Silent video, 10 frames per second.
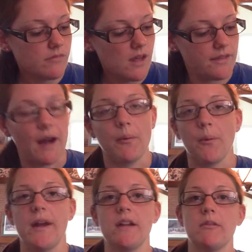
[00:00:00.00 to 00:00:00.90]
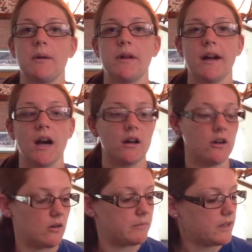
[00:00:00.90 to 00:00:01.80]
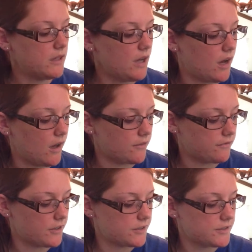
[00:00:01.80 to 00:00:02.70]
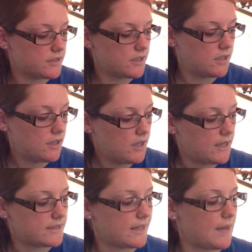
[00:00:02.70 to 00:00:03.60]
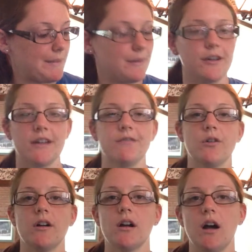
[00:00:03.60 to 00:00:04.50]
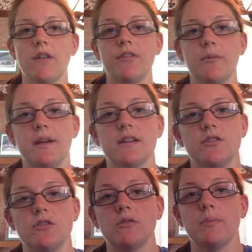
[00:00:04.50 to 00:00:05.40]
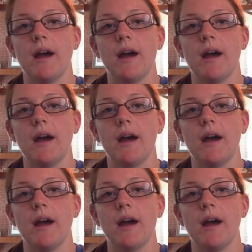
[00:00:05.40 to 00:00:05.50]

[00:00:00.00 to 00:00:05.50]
that were waiting for me when I got home. The first is a game I've been looking for the PS2,